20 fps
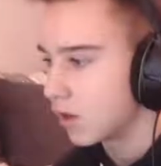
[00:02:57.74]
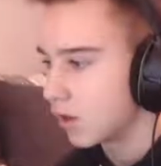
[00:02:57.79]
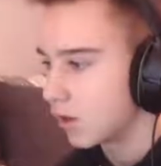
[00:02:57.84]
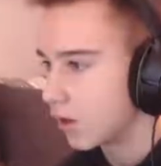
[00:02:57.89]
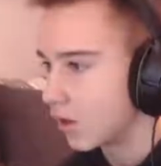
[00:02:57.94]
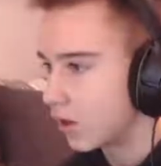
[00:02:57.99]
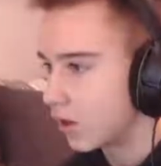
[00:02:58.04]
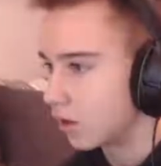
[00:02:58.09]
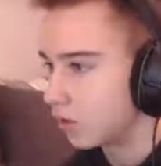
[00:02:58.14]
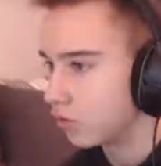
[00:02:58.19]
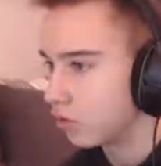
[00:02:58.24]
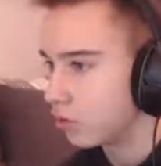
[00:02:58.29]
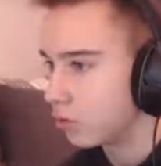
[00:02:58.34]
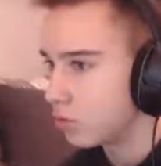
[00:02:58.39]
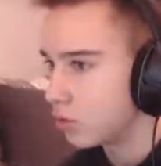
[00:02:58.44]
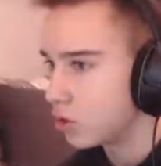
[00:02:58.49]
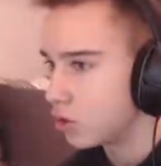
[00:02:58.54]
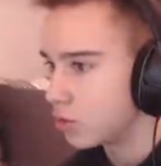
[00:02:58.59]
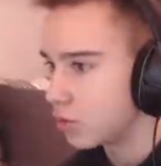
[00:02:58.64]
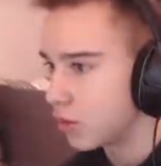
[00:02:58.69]
Right, okay,
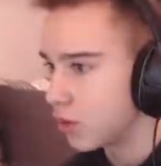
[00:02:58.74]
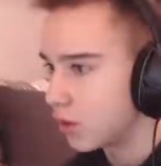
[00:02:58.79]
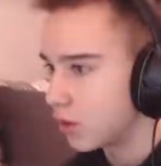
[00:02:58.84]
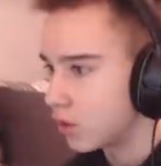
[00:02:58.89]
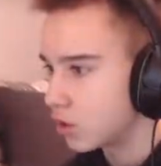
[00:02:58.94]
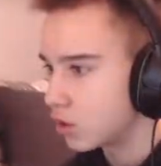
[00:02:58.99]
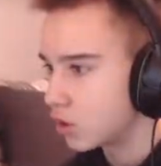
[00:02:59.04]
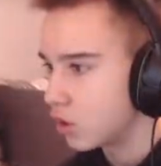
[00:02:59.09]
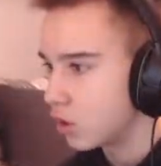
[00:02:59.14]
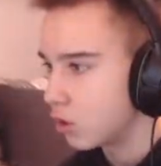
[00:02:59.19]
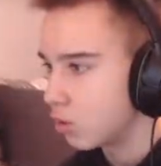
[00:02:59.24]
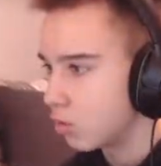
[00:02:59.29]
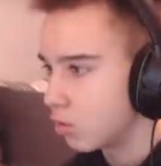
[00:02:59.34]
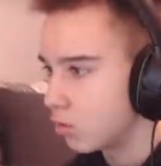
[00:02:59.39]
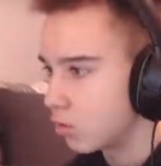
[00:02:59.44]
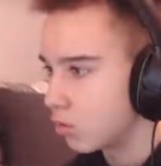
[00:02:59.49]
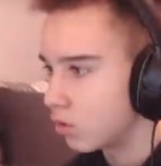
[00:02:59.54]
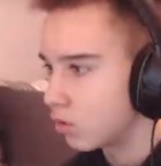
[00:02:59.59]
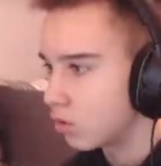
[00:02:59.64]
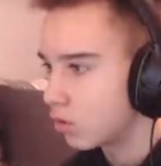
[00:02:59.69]
two points behind, let's
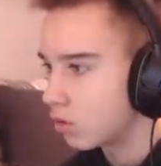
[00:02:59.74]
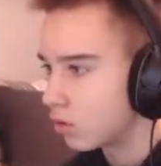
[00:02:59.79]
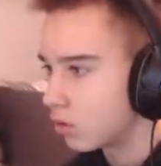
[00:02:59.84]
go.